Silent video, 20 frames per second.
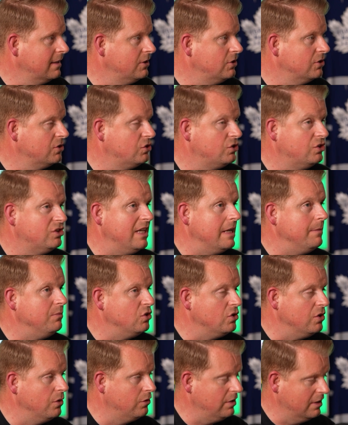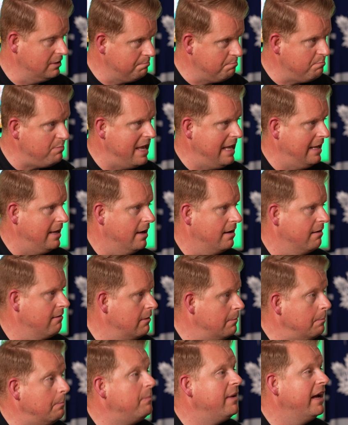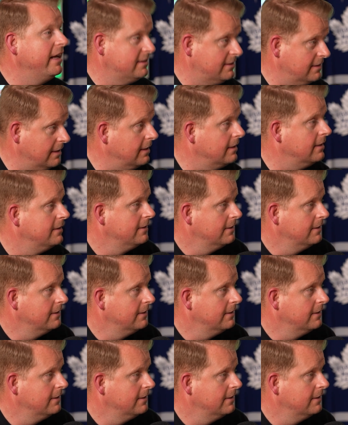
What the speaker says: They just seem to do things bigger and better.